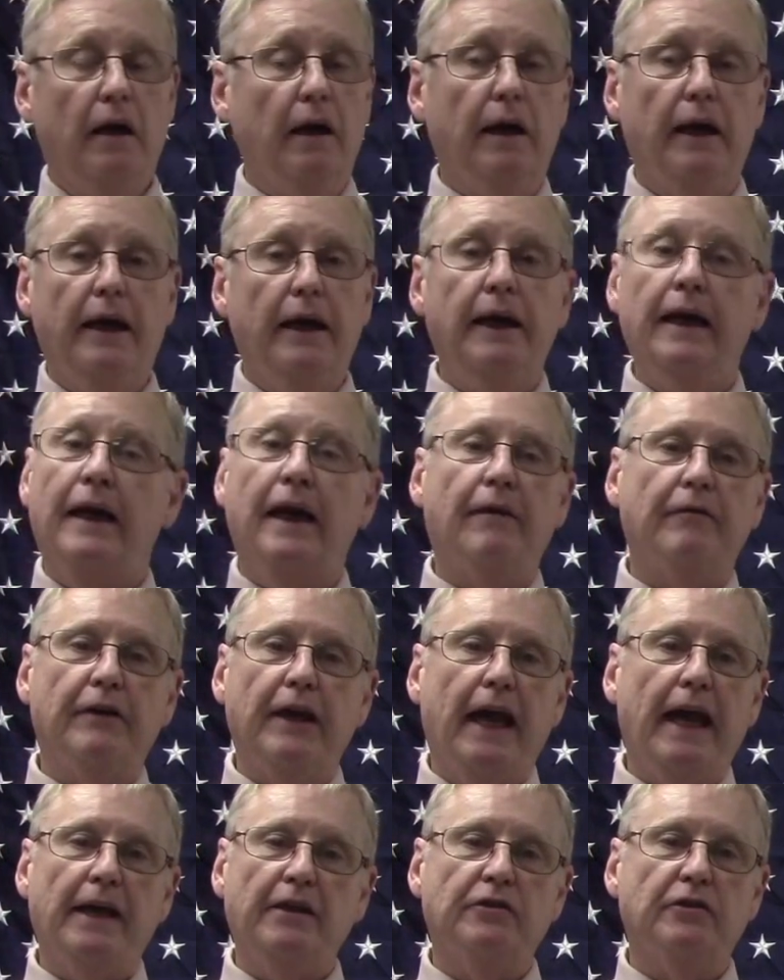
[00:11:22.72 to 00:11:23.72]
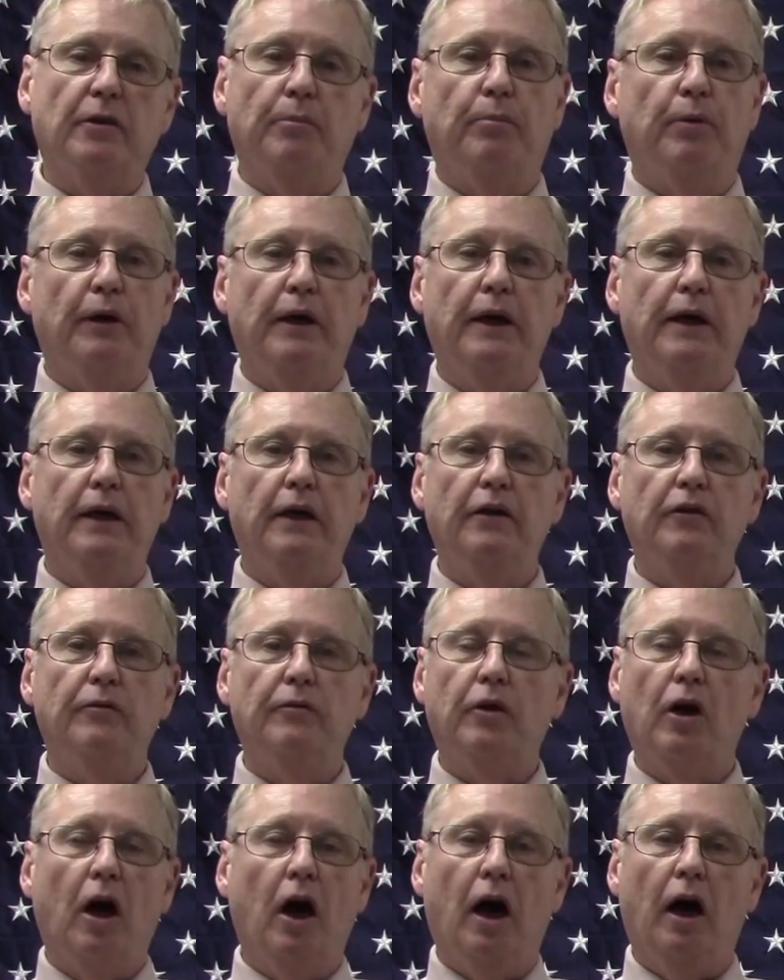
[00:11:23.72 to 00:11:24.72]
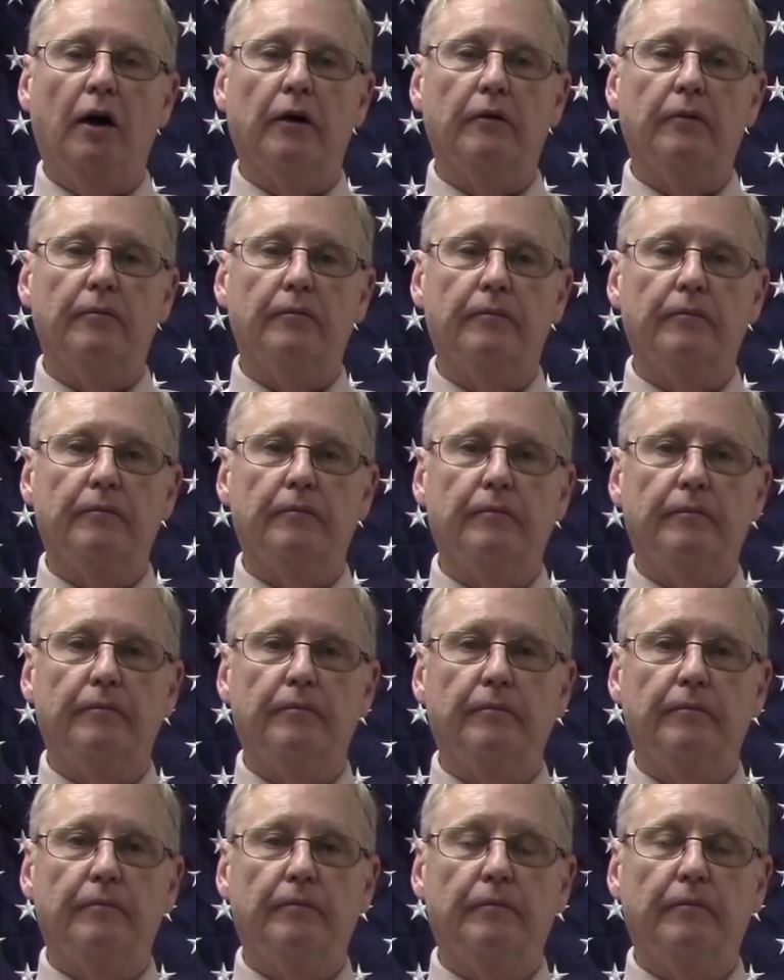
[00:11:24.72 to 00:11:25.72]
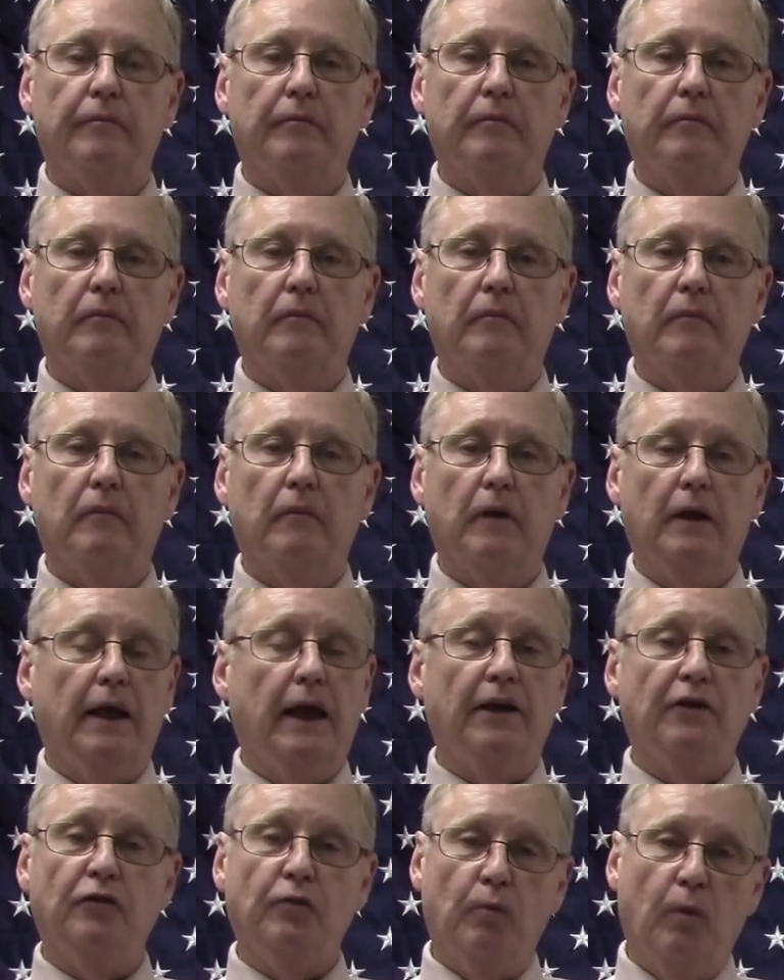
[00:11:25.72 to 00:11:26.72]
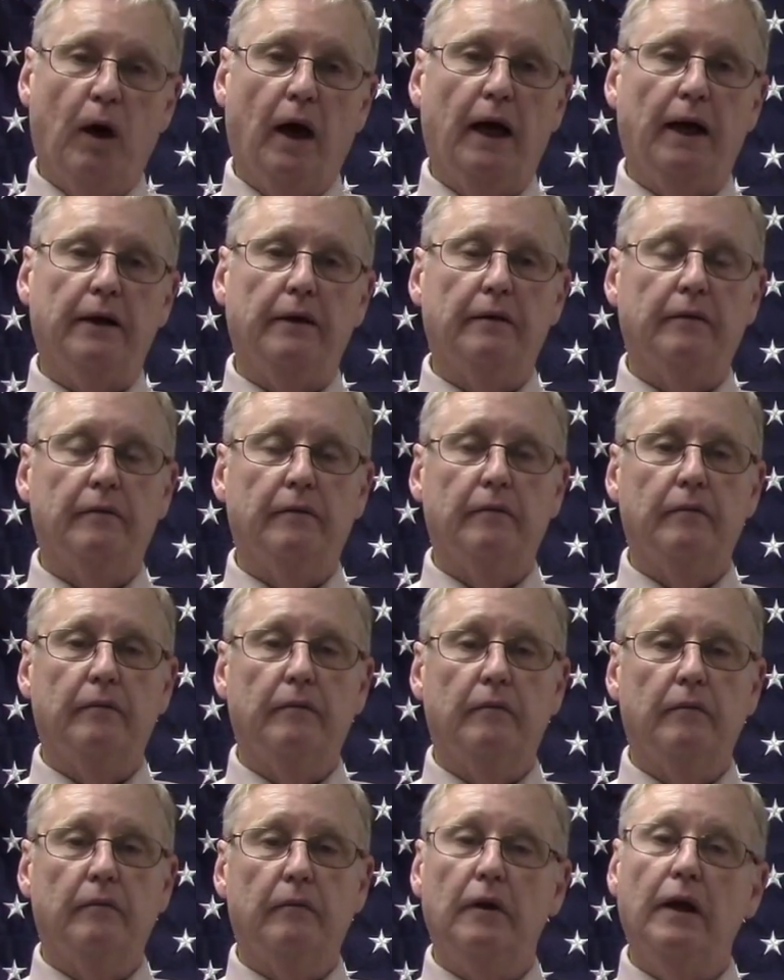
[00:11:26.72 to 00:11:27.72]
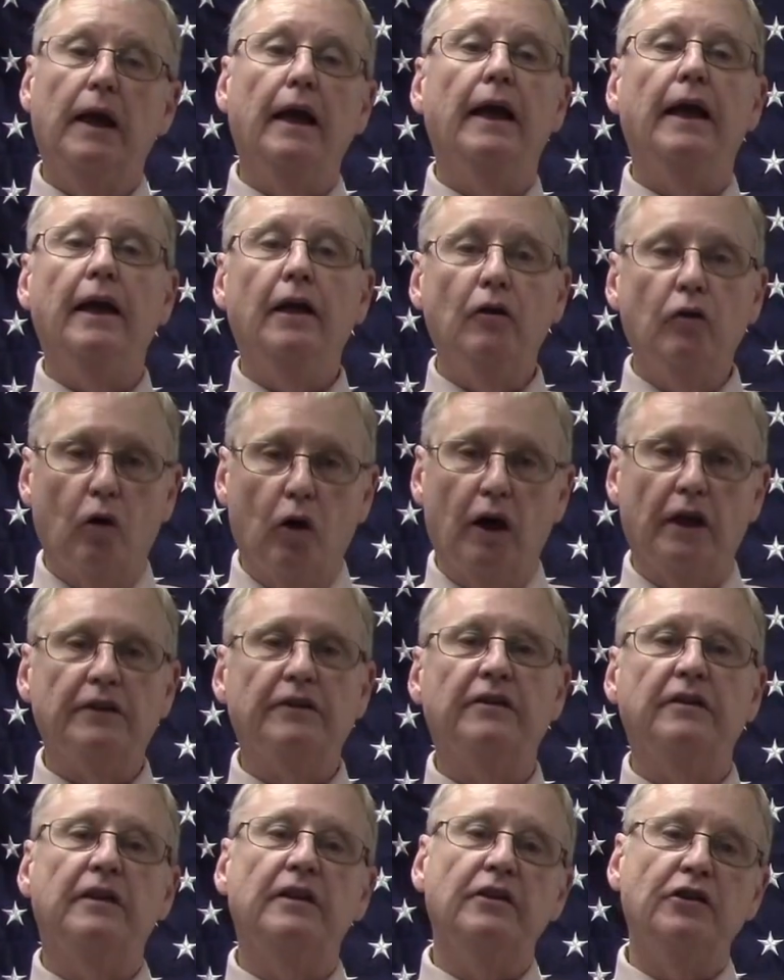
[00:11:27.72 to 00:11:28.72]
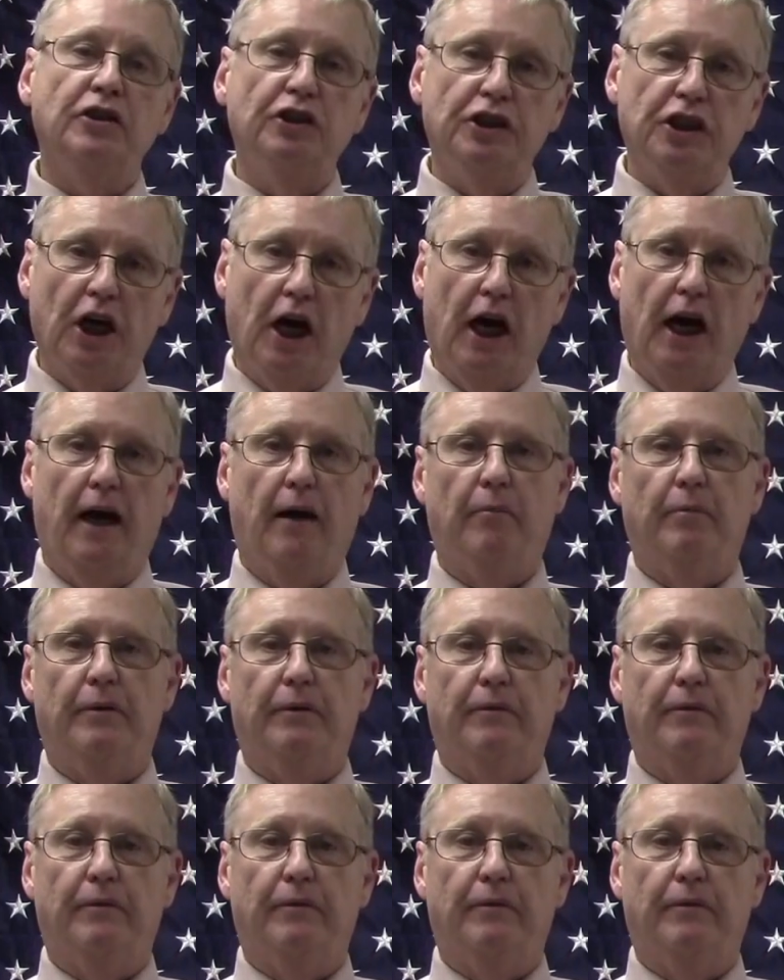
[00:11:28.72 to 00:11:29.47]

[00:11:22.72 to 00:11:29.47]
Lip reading: he didn't have gas to put in his car. Guess what? He lost his job.